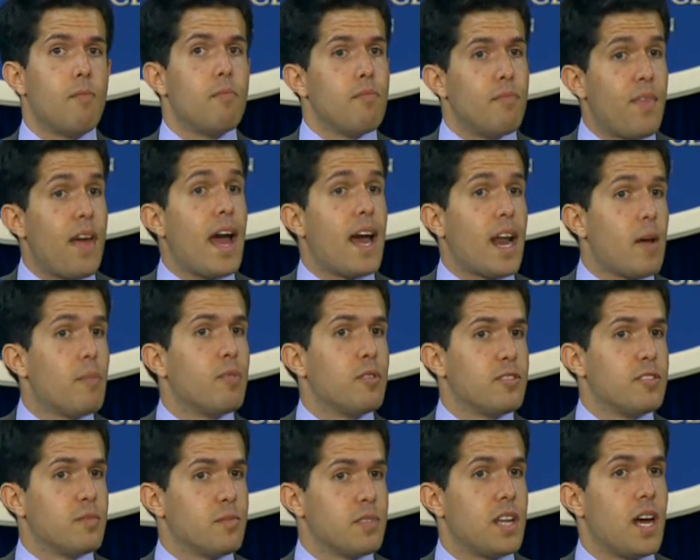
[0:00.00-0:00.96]
that I
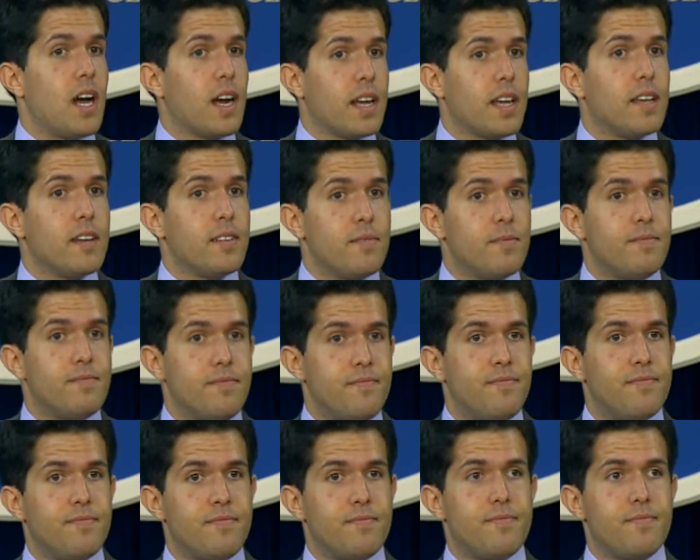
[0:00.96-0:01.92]
put some stock in.
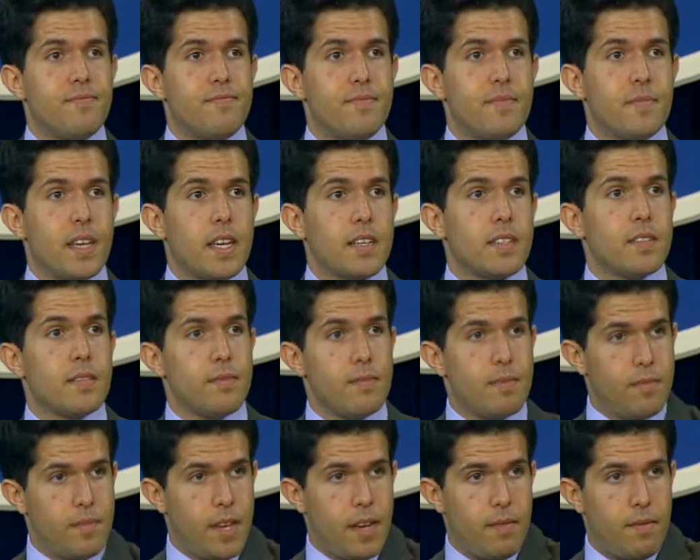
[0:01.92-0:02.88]
Thanks.
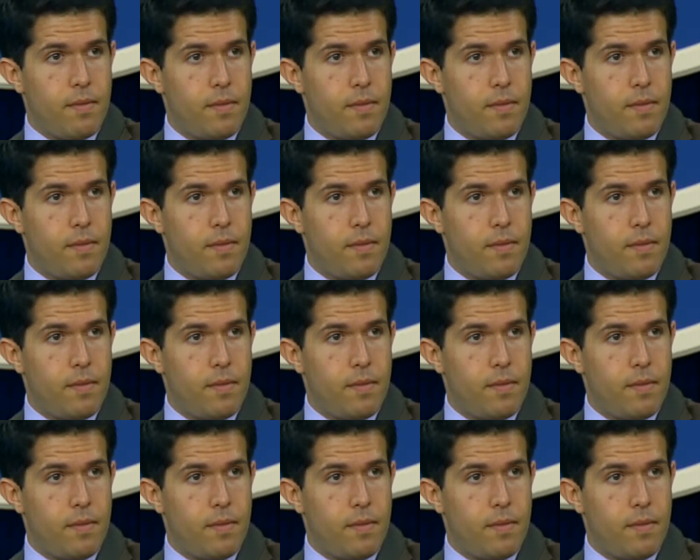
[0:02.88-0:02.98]
Yeah.